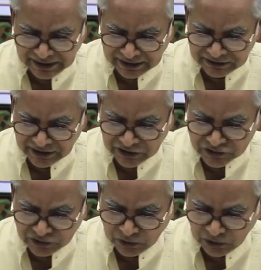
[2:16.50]
that there
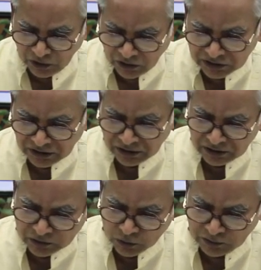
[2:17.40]
is no
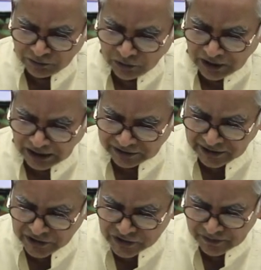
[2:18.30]
longer room for
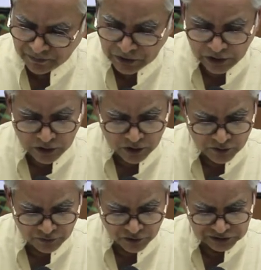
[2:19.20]
others,
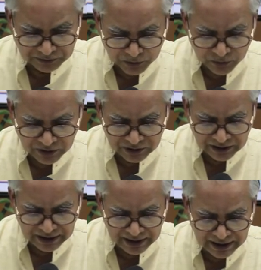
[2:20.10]
for the poor,
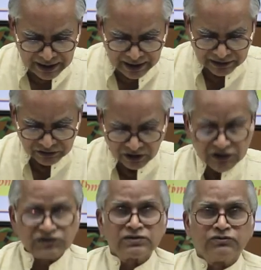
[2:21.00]
and
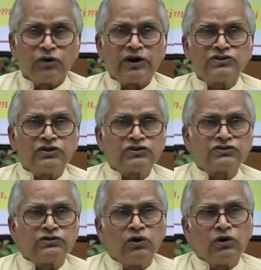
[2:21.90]
God's voice
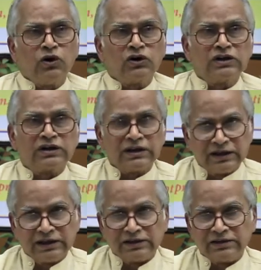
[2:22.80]
is no longer
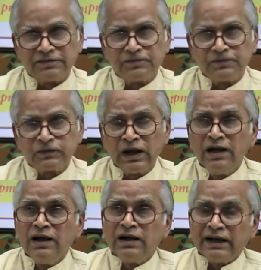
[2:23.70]
heard.
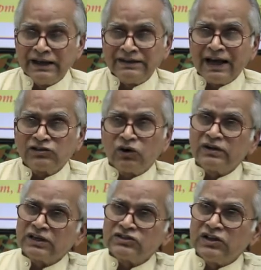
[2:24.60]
In that
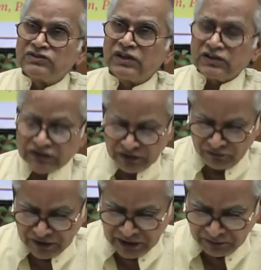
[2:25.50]
context, he
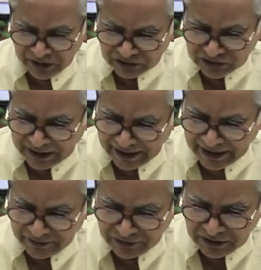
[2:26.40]
says, we must
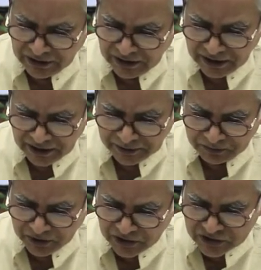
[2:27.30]
have
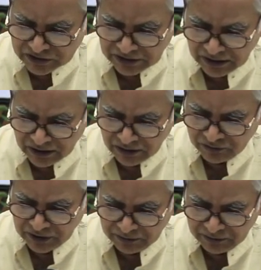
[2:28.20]
a personal,